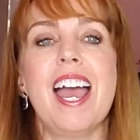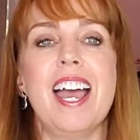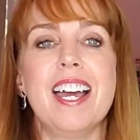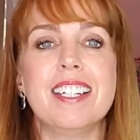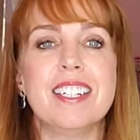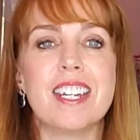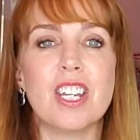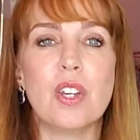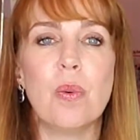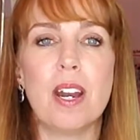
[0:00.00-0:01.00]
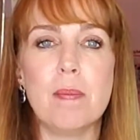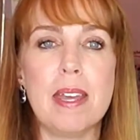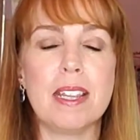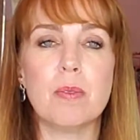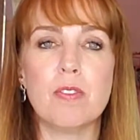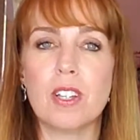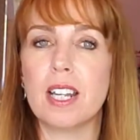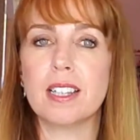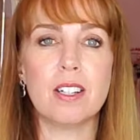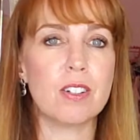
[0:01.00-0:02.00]
and you want to make them feel
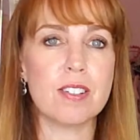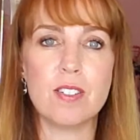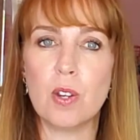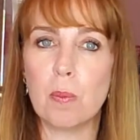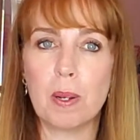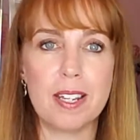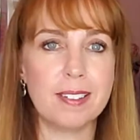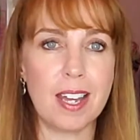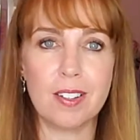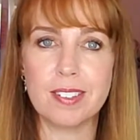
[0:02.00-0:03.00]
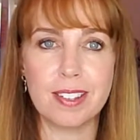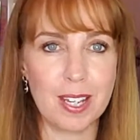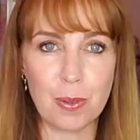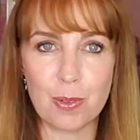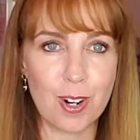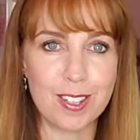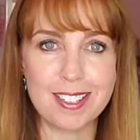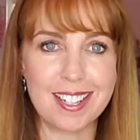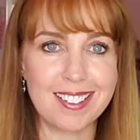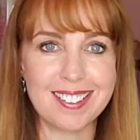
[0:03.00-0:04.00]
like there is no place else that they would rather
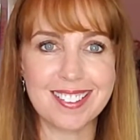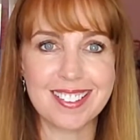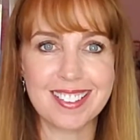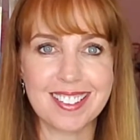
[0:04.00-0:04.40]
dance.